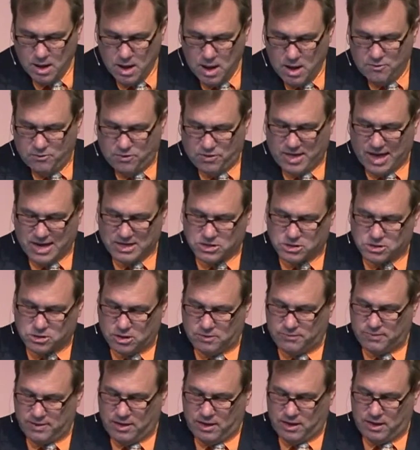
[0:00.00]
for thy
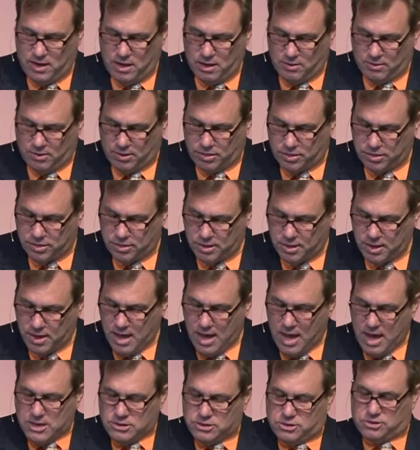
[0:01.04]
servant heareth."
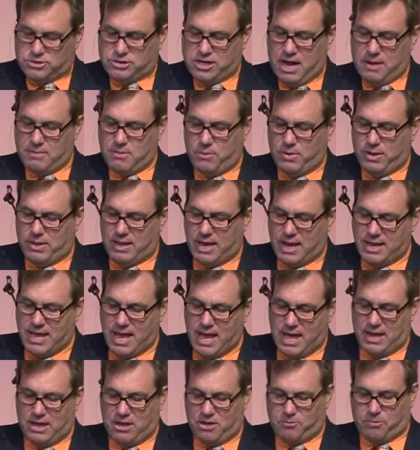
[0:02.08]
So Samuel went and lay
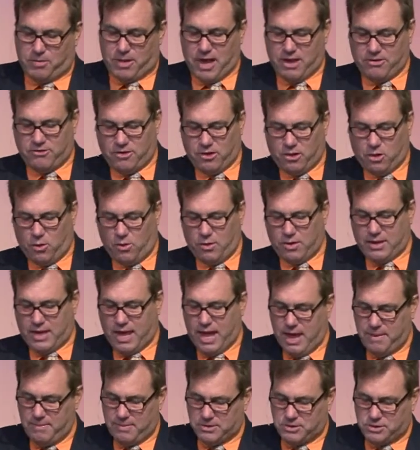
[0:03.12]
down in his place, and the Lord
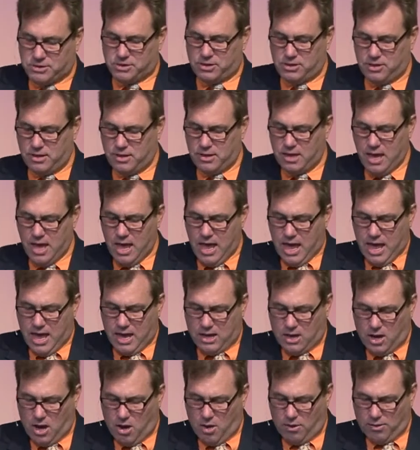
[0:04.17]
came and stood and
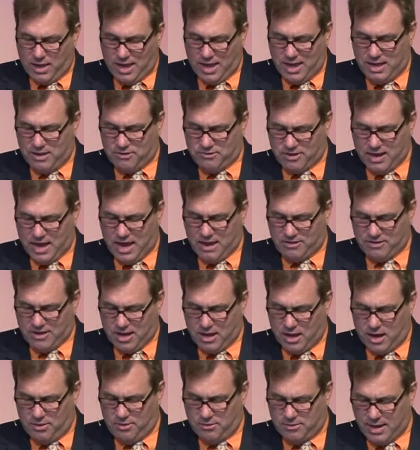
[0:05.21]
called at as, as at
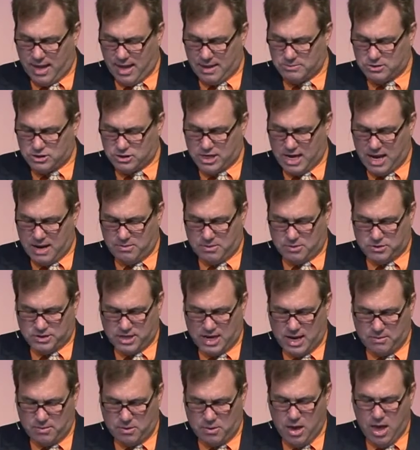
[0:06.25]
other times, "Samuel,
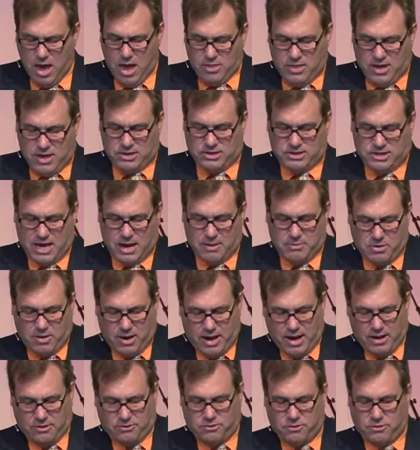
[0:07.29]
Samuel." Then Samuel
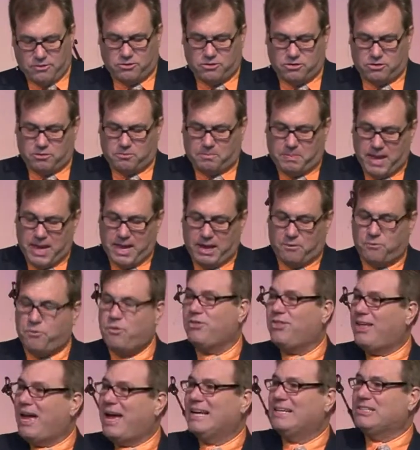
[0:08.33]
answered, "Speak, for
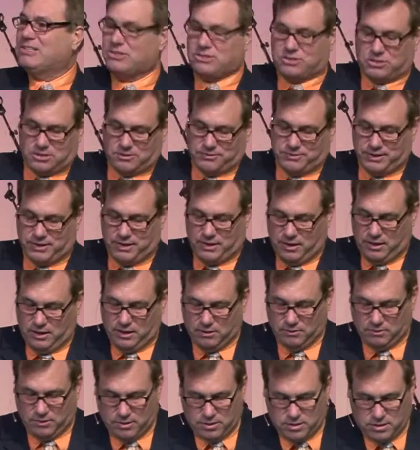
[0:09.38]
thy servant
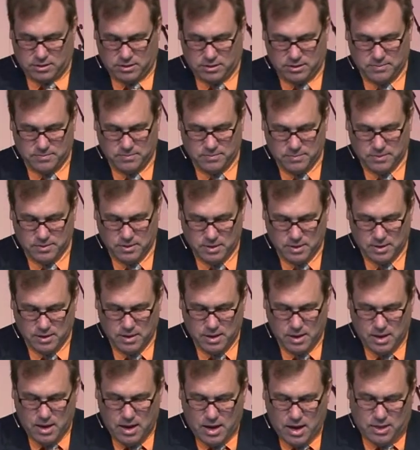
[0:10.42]
heareth."
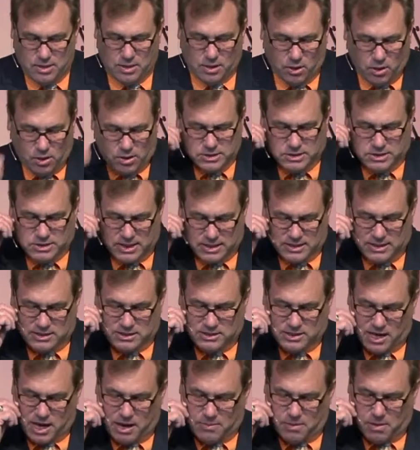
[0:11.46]
And the Lord said to
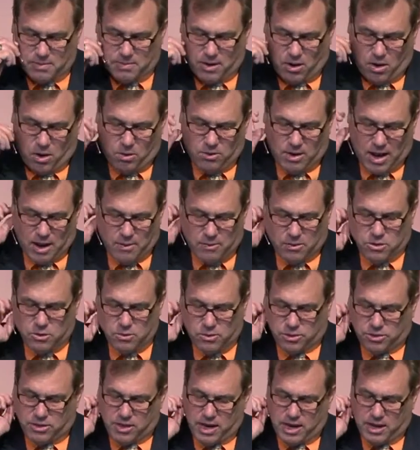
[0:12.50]
Samuel, "Behold, I will do a
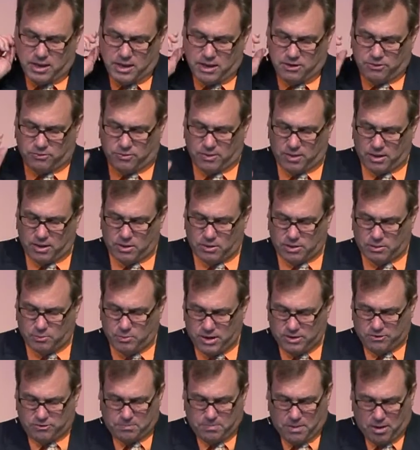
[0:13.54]
thing in Israel at
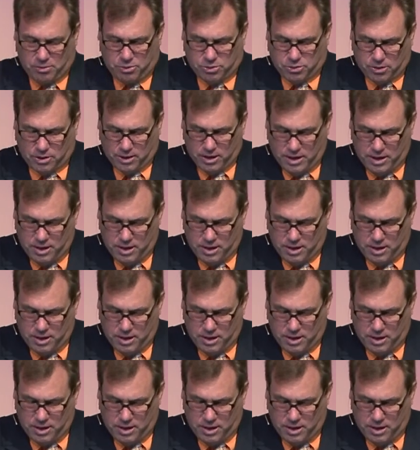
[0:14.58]
which both the